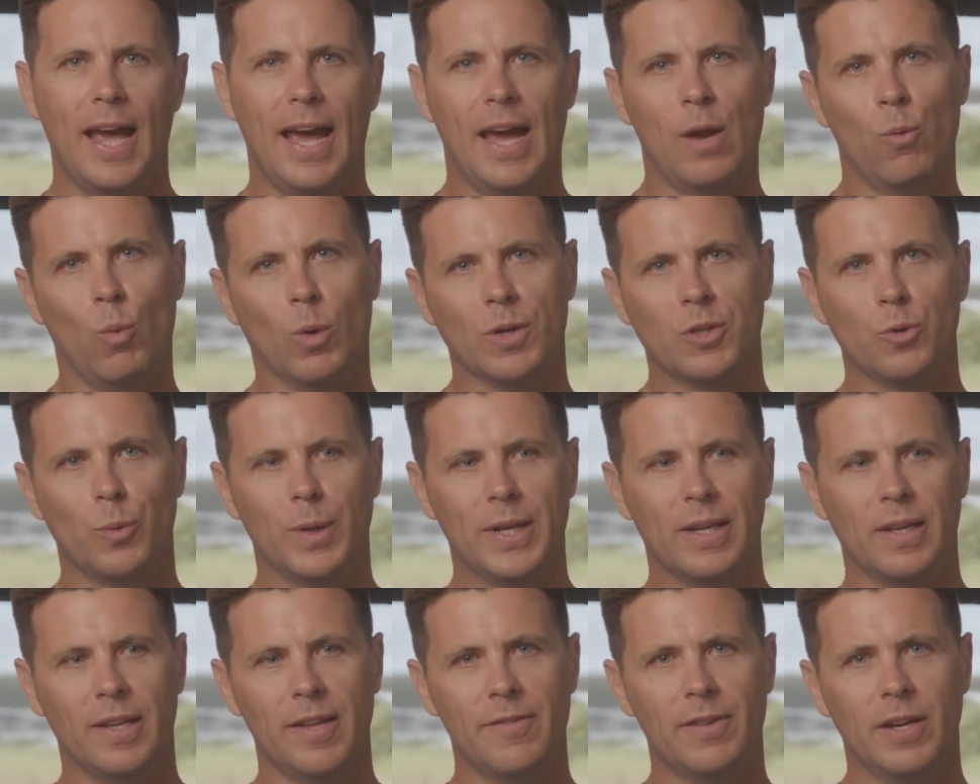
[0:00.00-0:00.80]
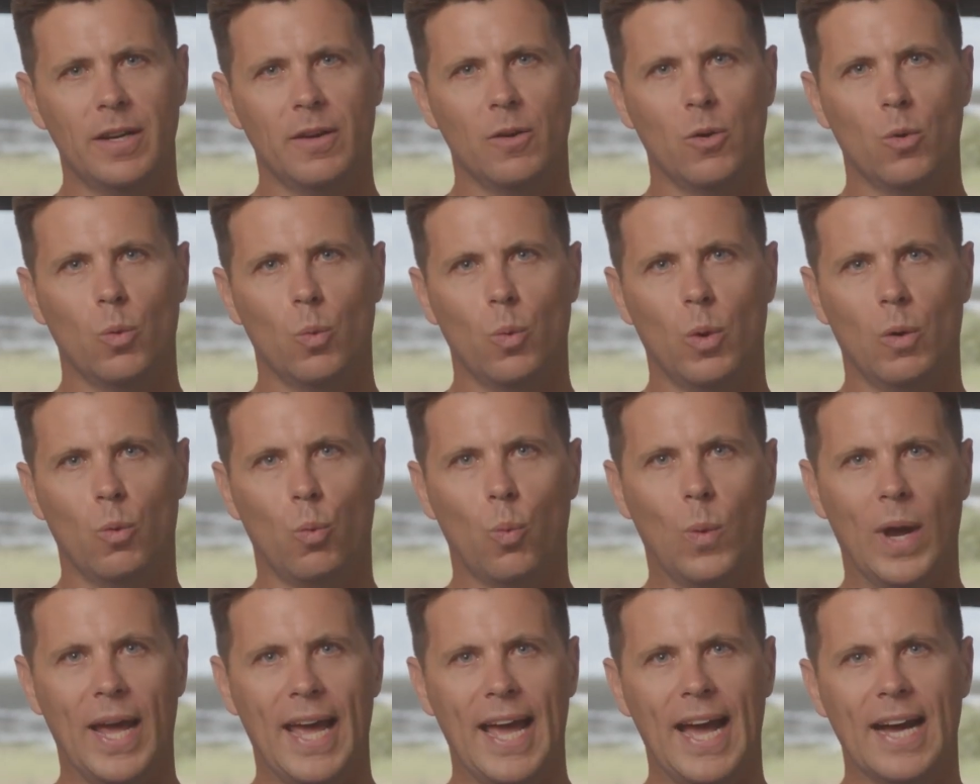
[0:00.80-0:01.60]
And what do we deliver? Well,
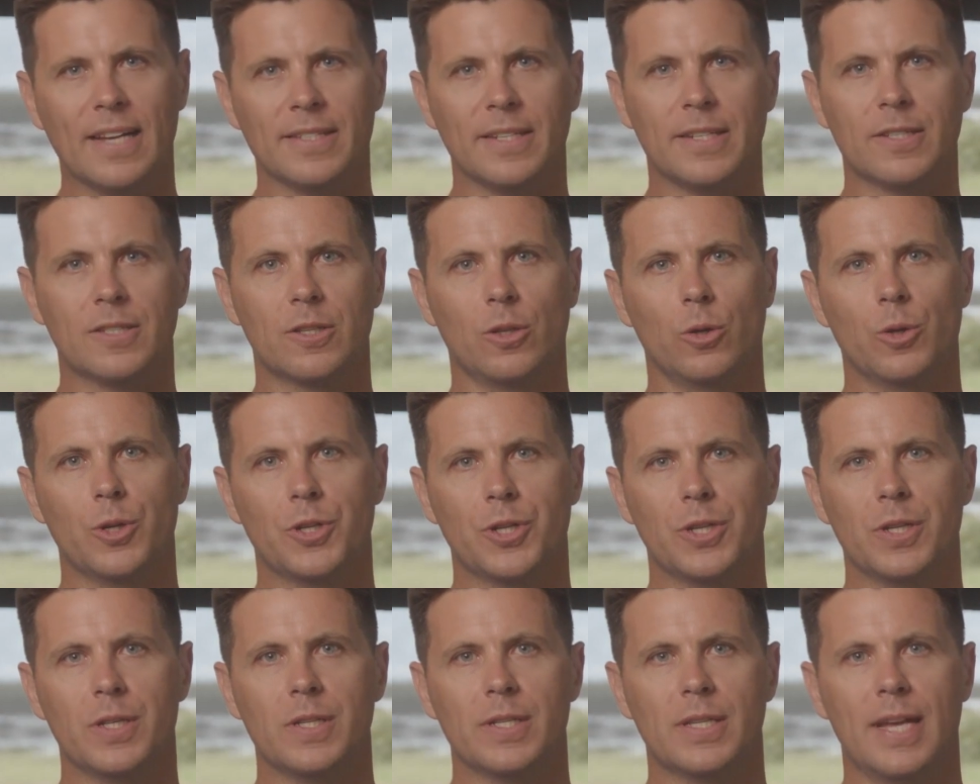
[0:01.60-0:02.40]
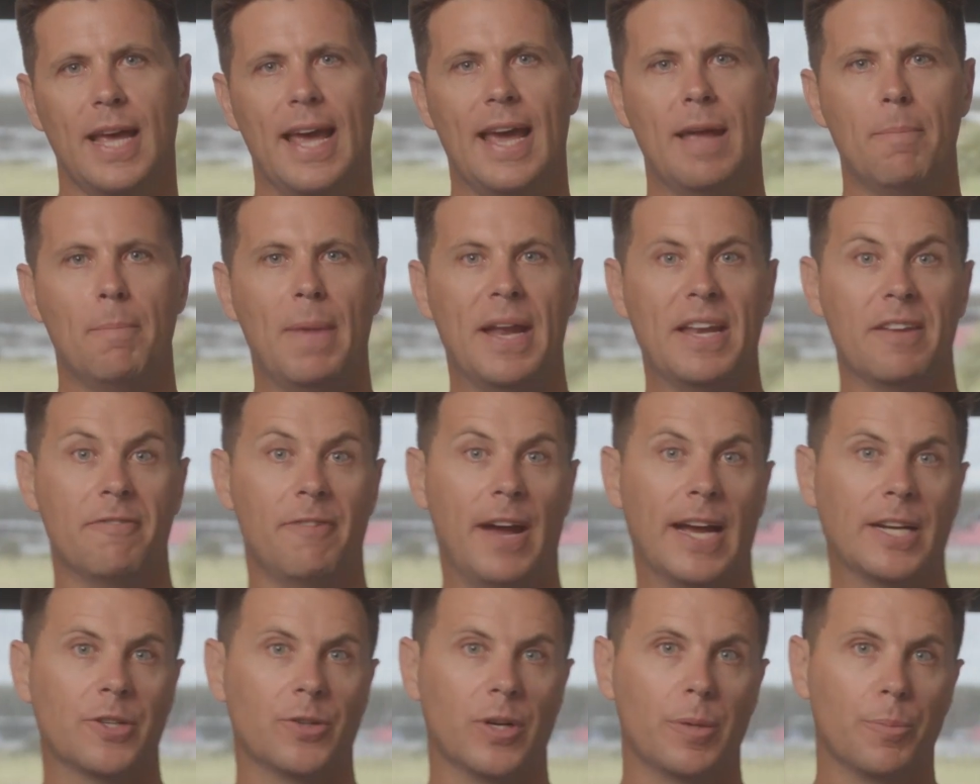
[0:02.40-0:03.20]
warehousing solutions and
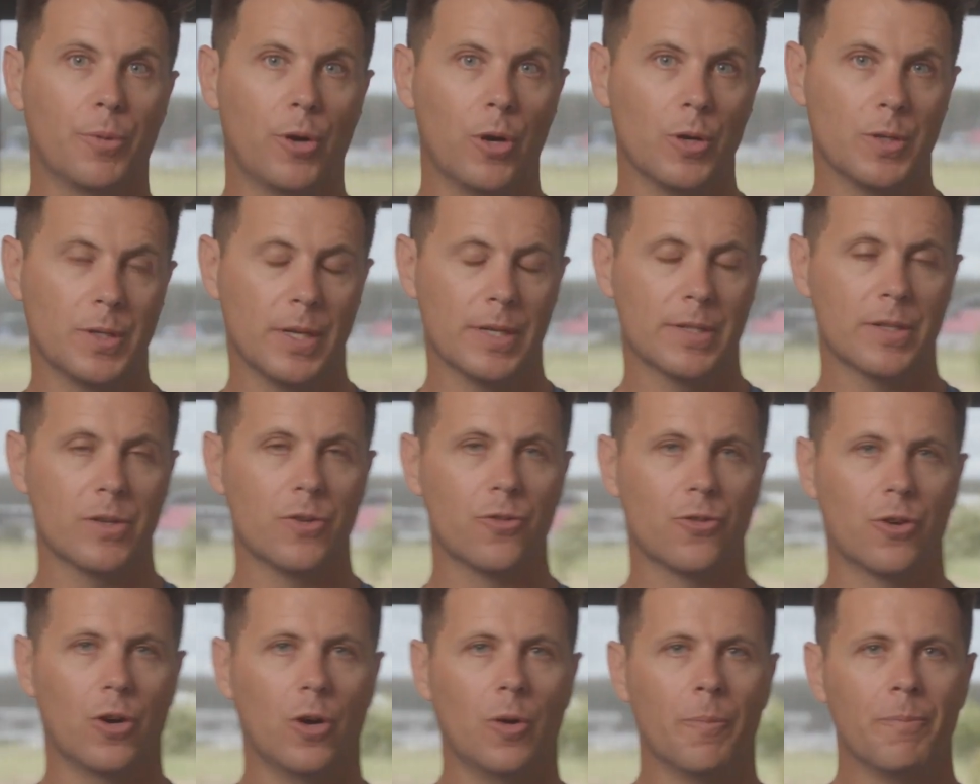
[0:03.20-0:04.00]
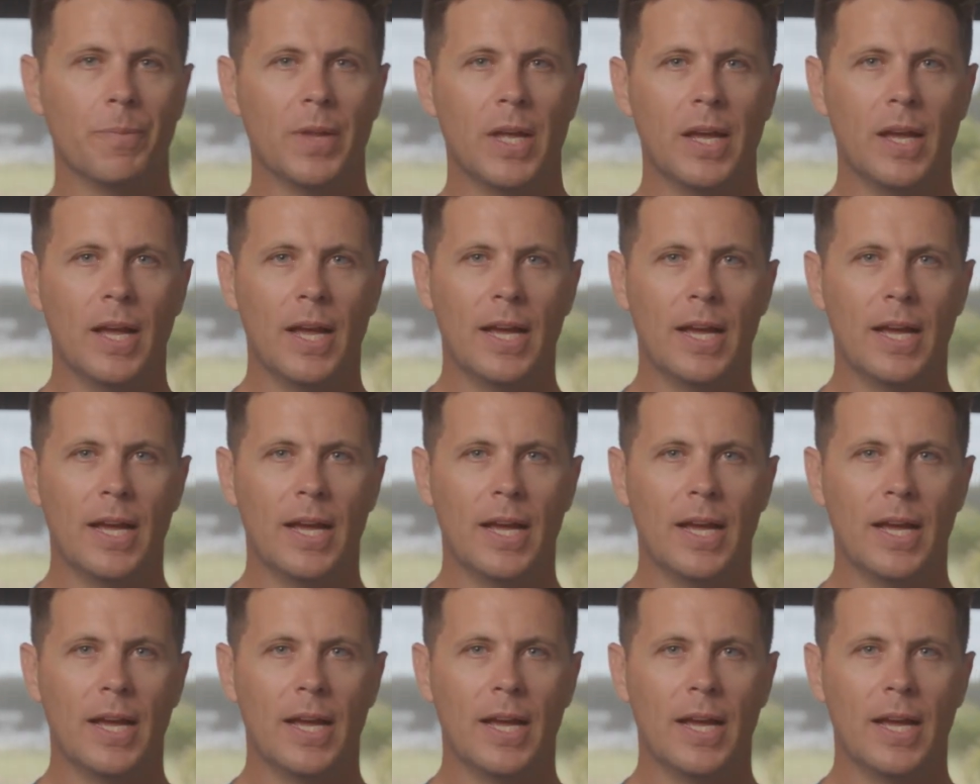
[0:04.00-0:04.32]
manufacturing process control.